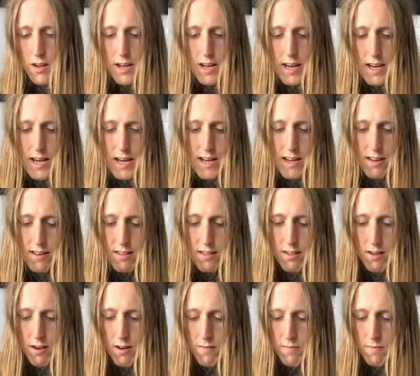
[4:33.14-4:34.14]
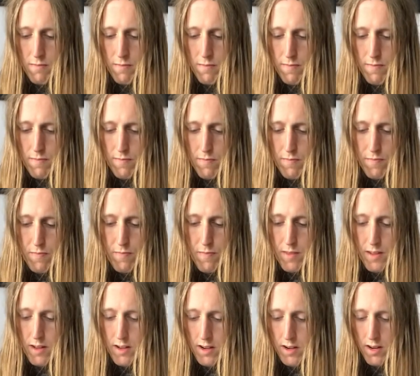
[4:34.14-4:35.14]
And some,
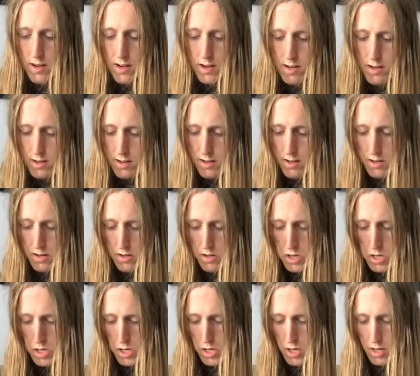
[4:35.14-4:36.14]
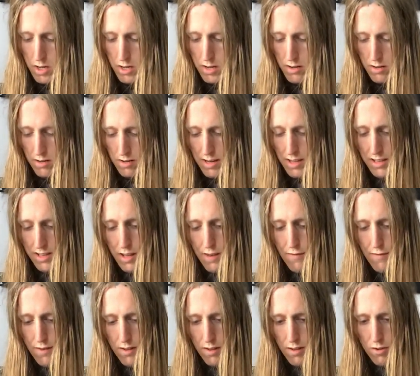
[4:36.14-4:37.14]
it's like
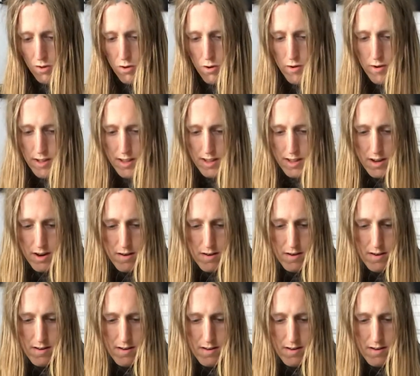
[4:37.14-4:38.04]
different stories here.